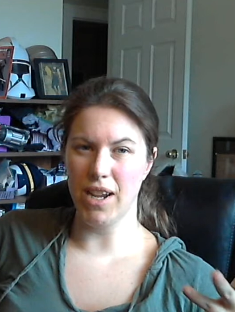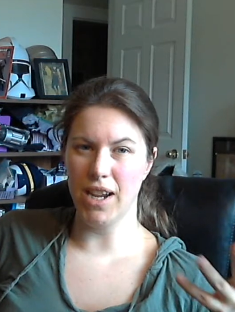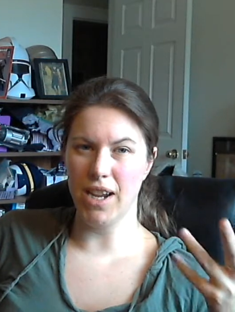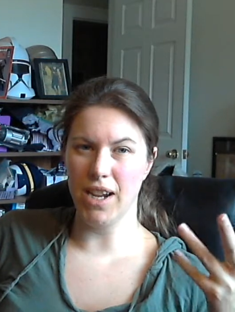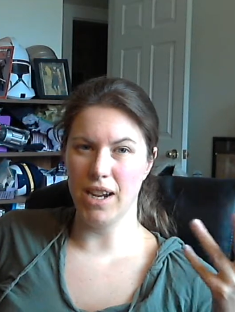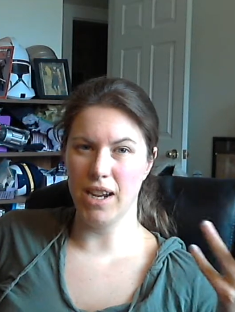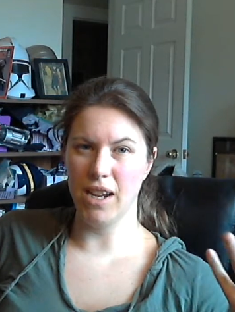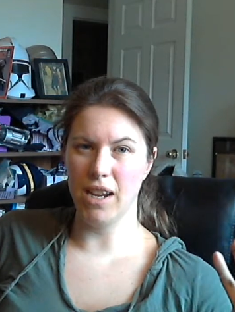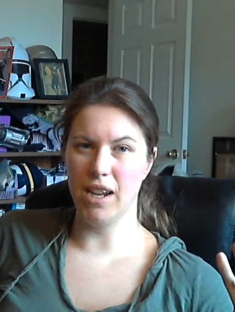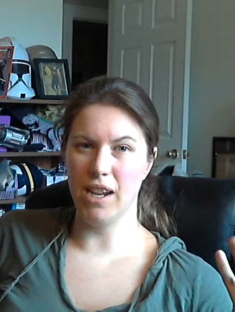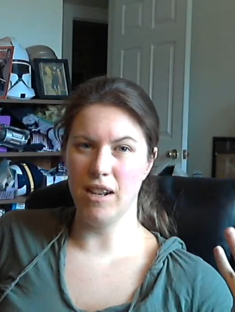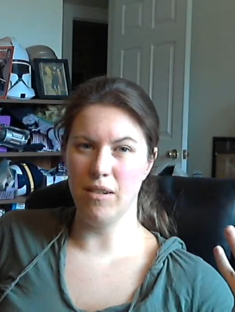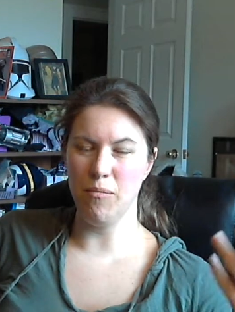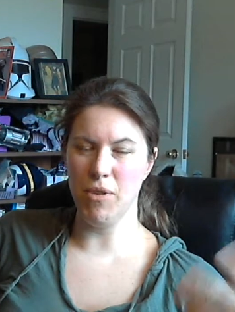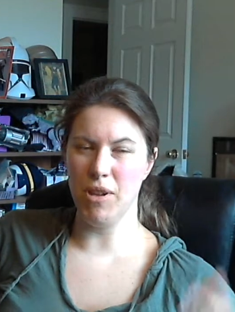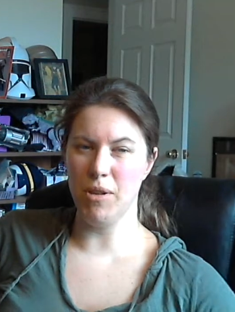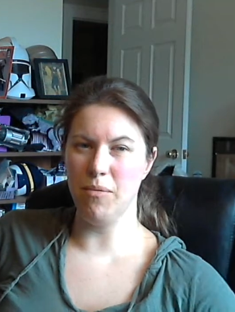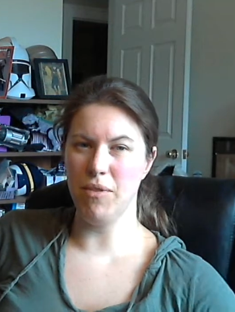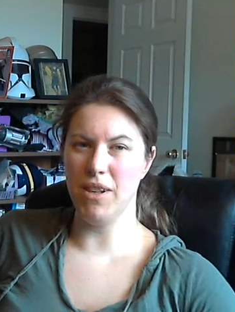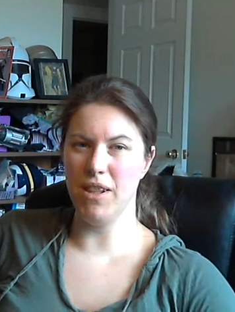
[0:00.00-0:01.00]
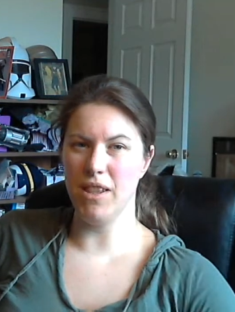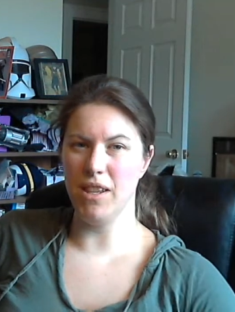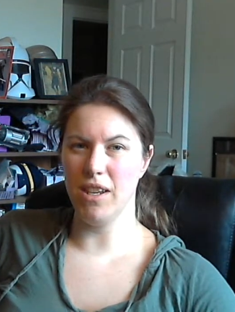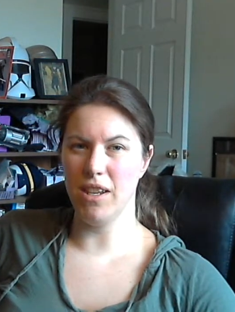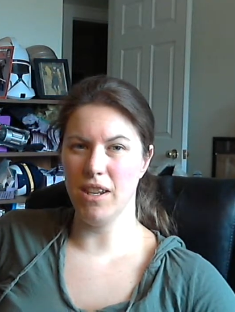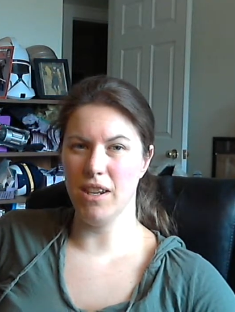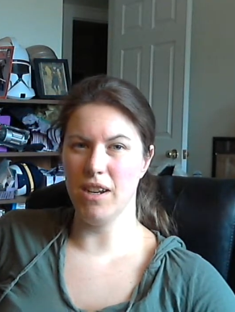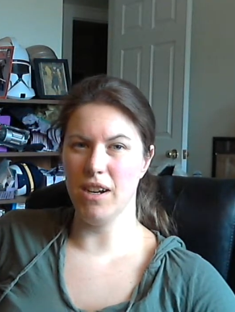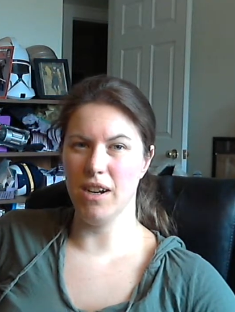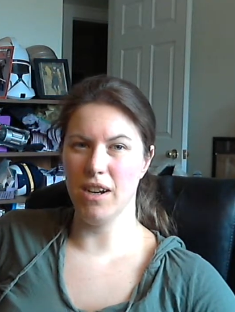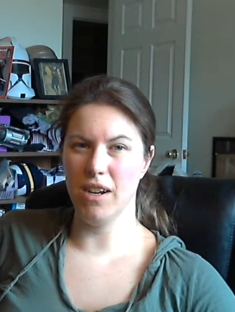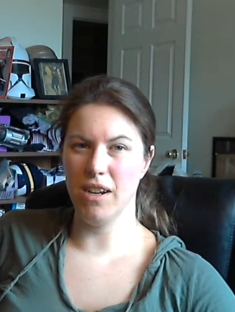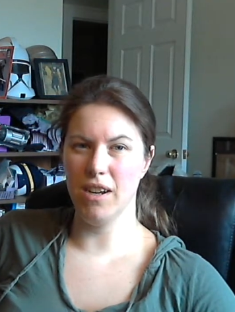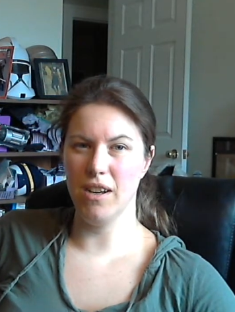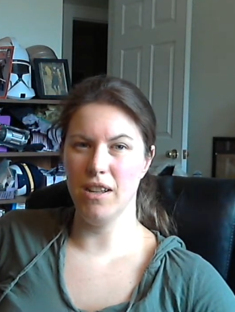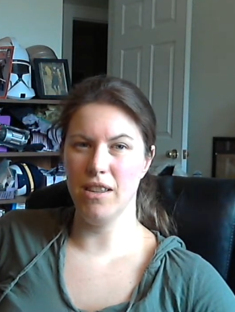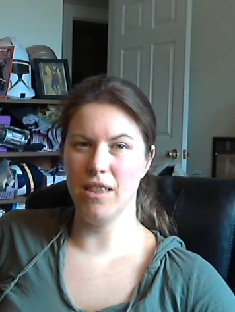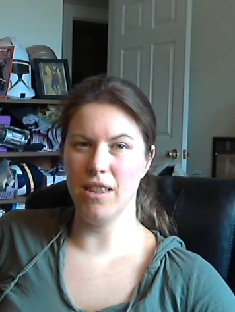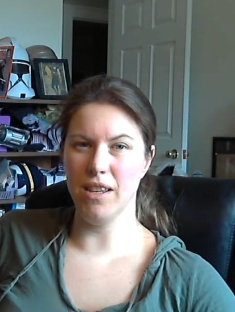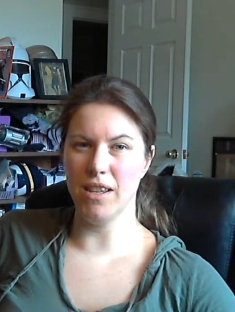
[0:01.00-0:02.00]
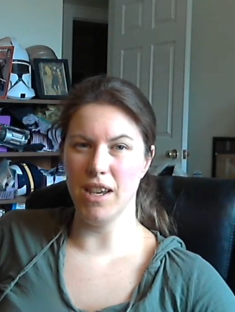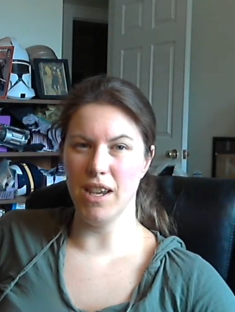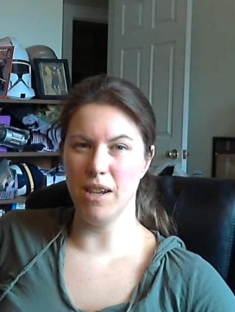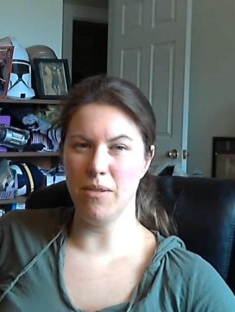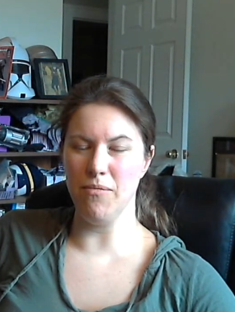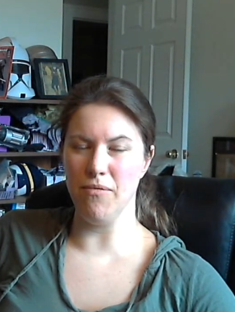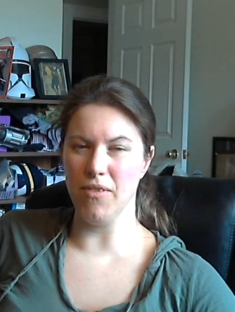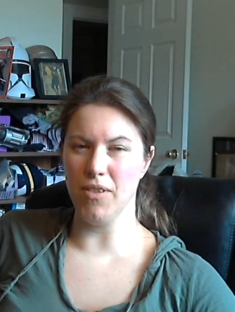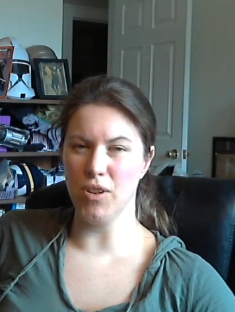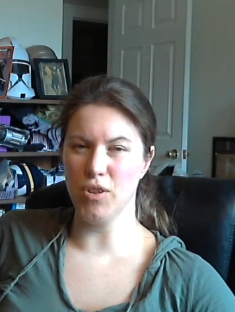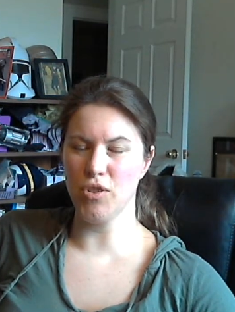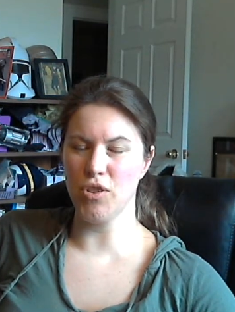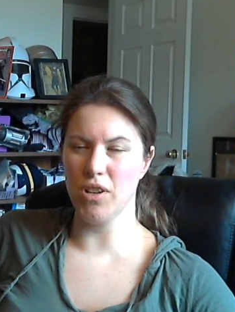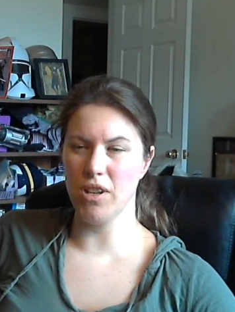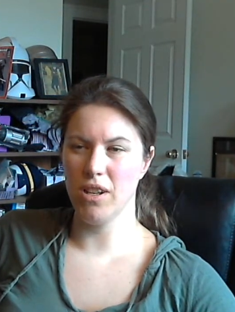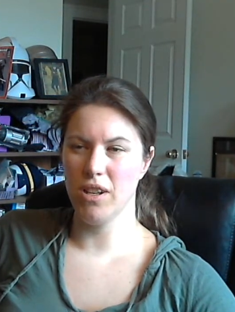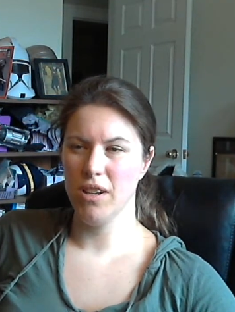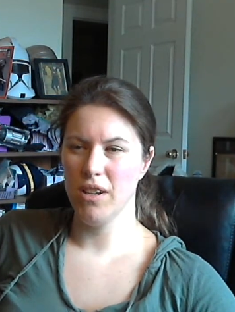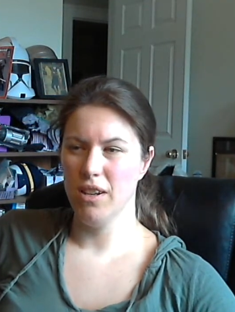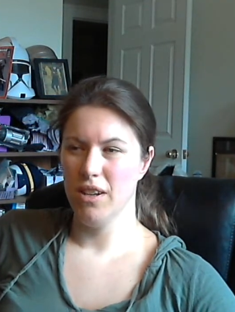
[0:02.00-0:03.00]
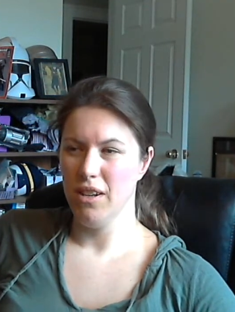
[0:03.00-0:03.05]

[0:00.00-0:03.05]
and maybe the game version.